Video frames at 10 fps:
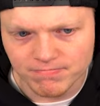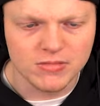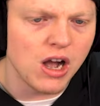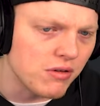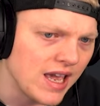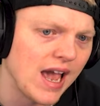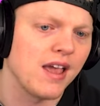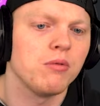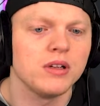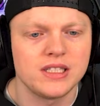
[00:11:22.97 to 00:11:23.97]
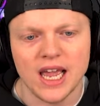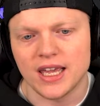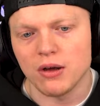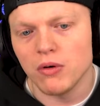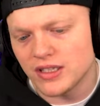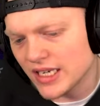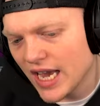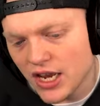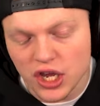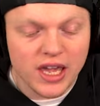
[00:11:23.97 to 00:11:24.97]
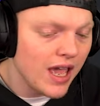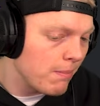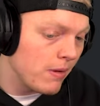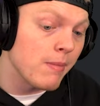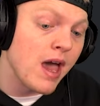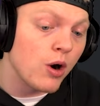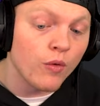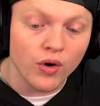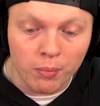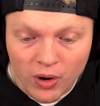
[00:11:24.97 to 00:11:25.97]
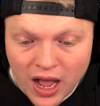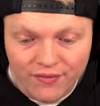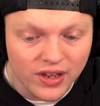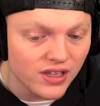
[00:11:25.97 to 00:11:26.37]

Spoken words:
Okay, we'll take it. Once again, you can't be mad over profit.